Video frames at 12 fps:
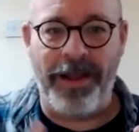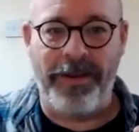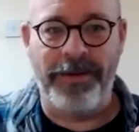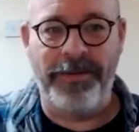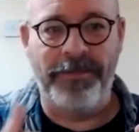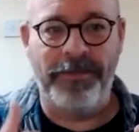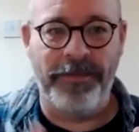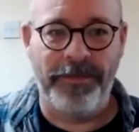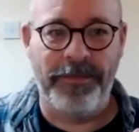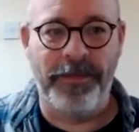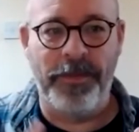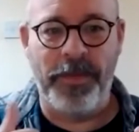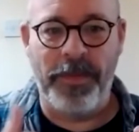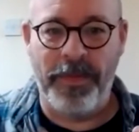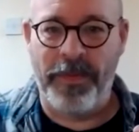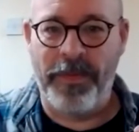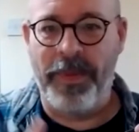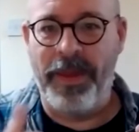
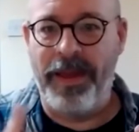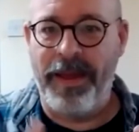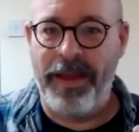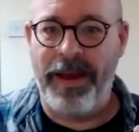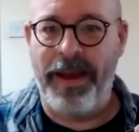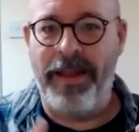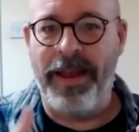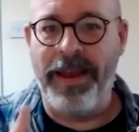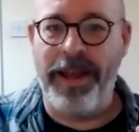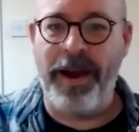And then you